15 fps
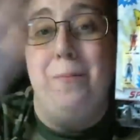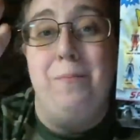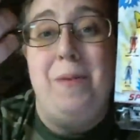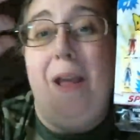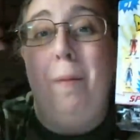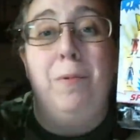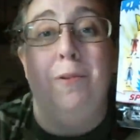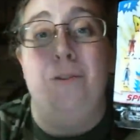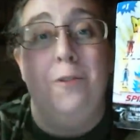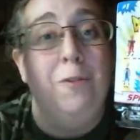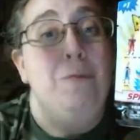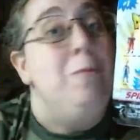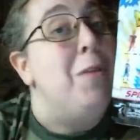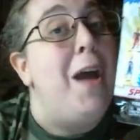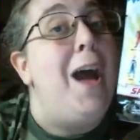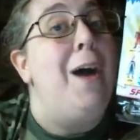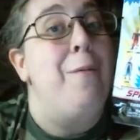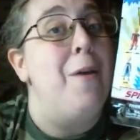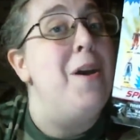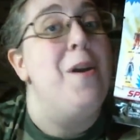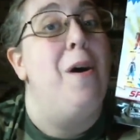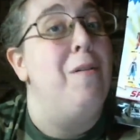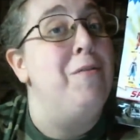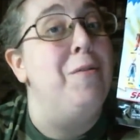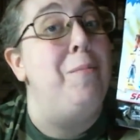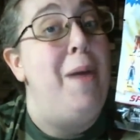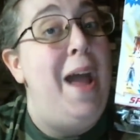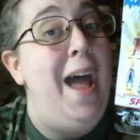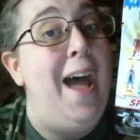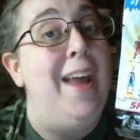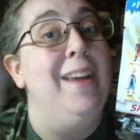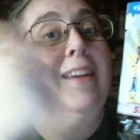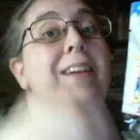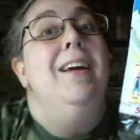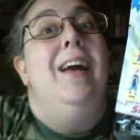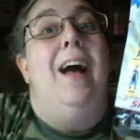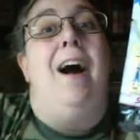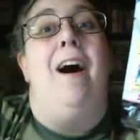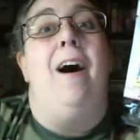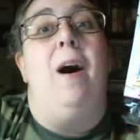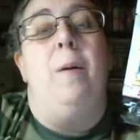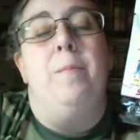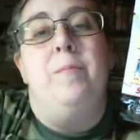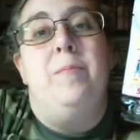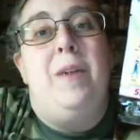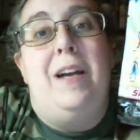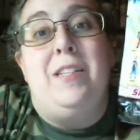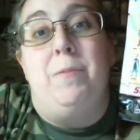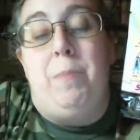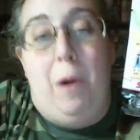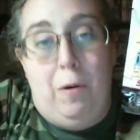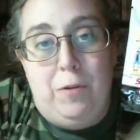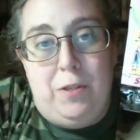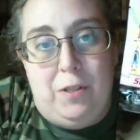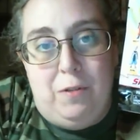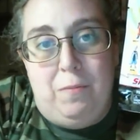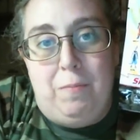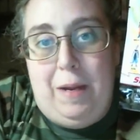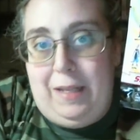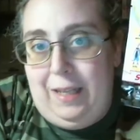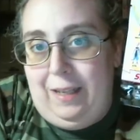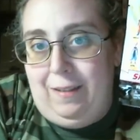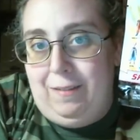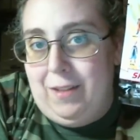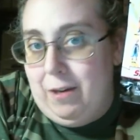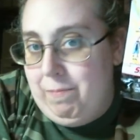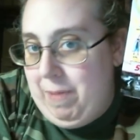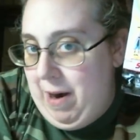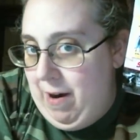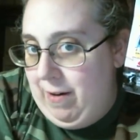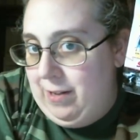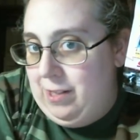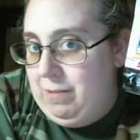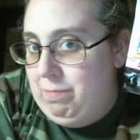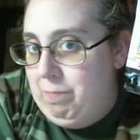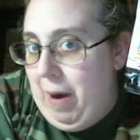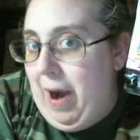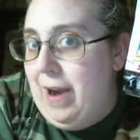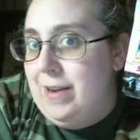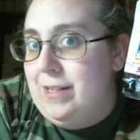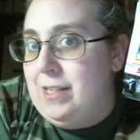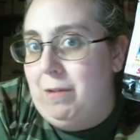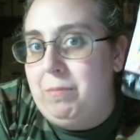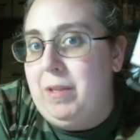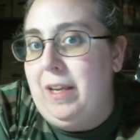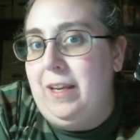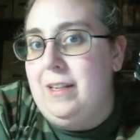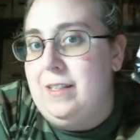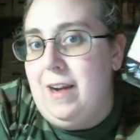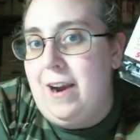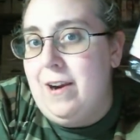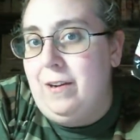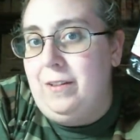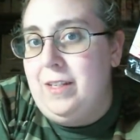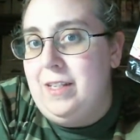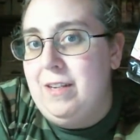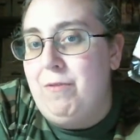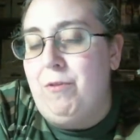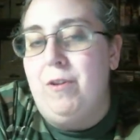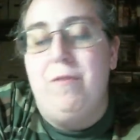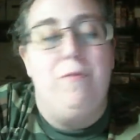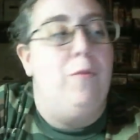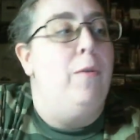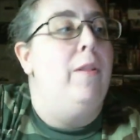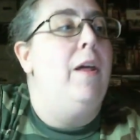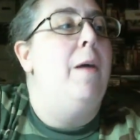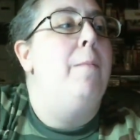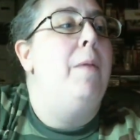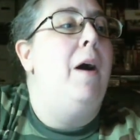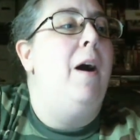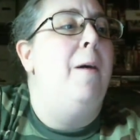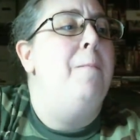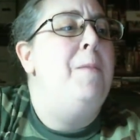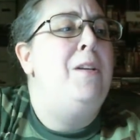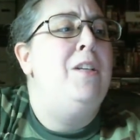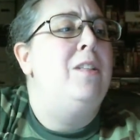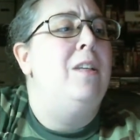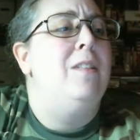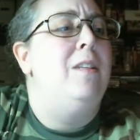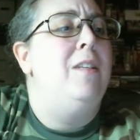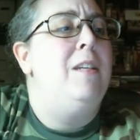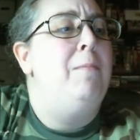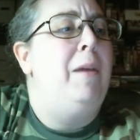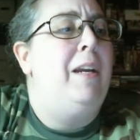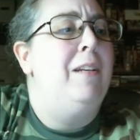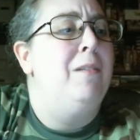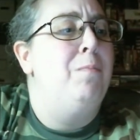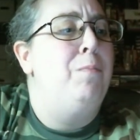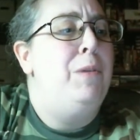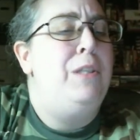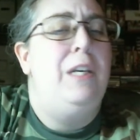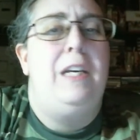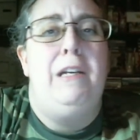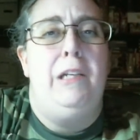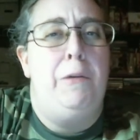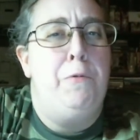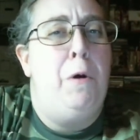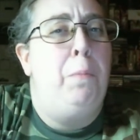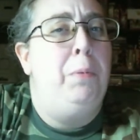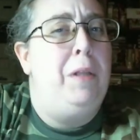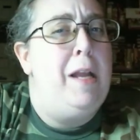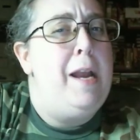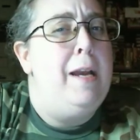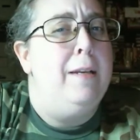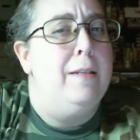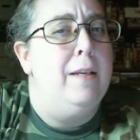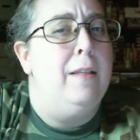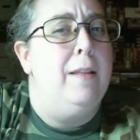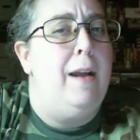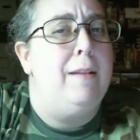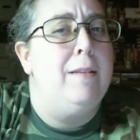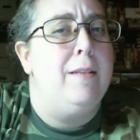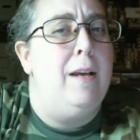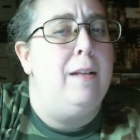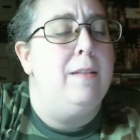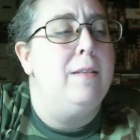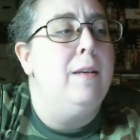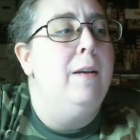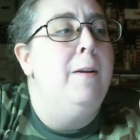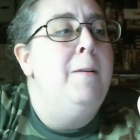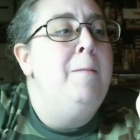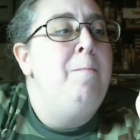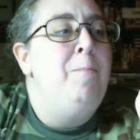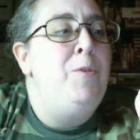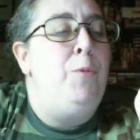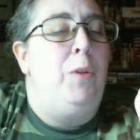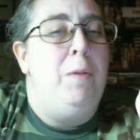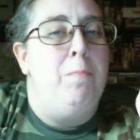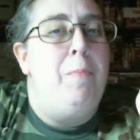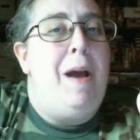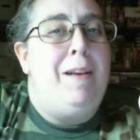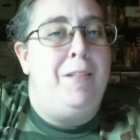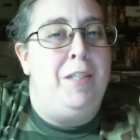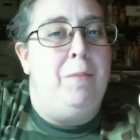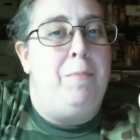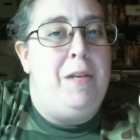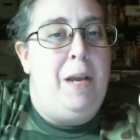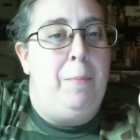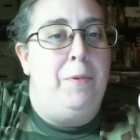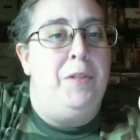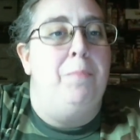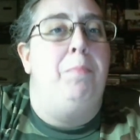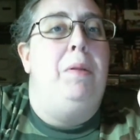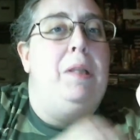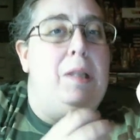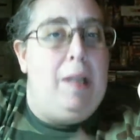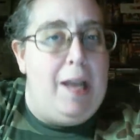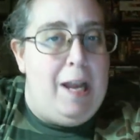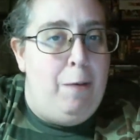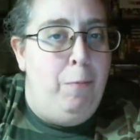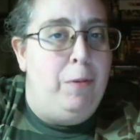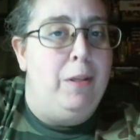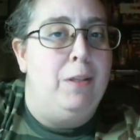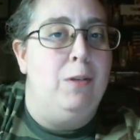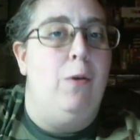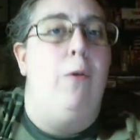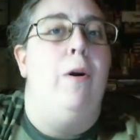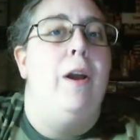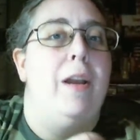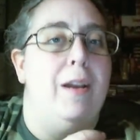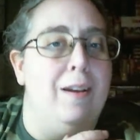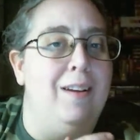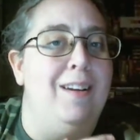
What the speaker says: be able to do that right off the bat, as opposed to making their parents buy something entirely different for them. It just doesn't seem like it's particularly well planned in that sense. It's really best to be able to play with a toy